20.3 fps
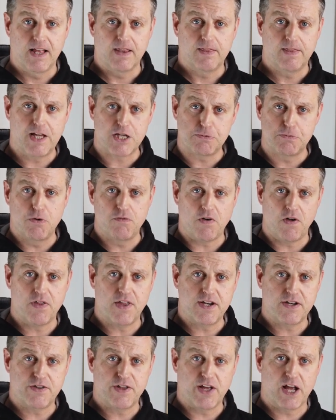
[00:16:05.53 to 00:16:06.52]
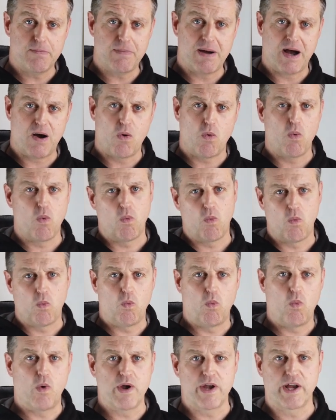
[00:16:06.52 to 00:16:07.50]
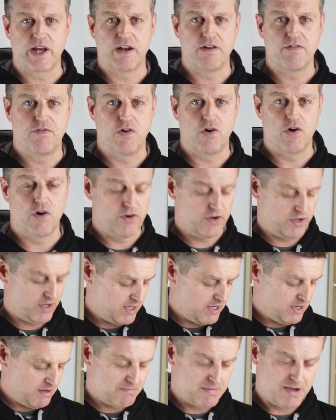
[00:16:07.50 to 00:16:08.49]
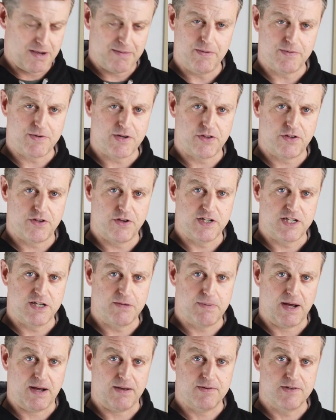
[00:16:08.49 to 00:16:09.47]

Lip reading: Let's move on then to think about what you can afford, maybe up to £30.